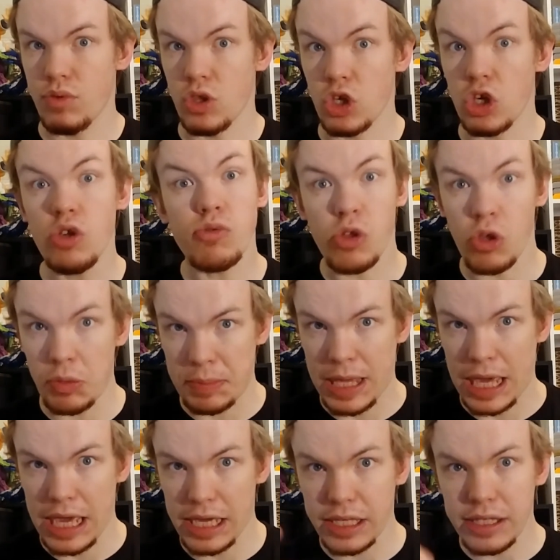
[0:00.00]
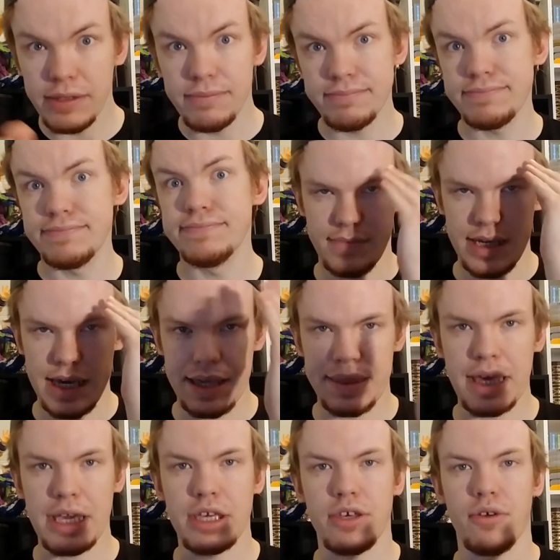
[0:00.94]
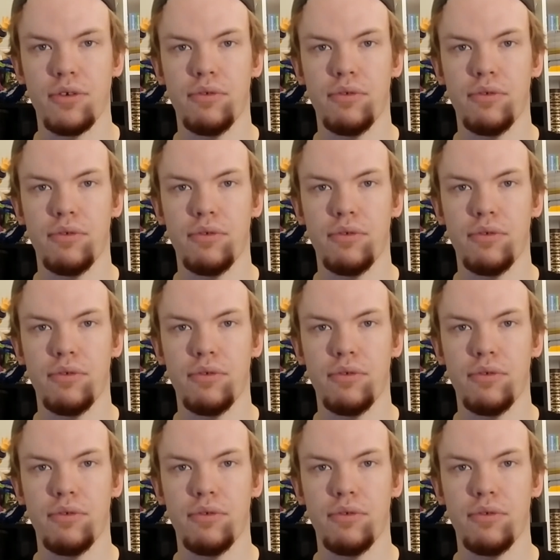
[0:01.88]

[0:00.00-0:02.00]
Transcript: the YouTube gig, I think.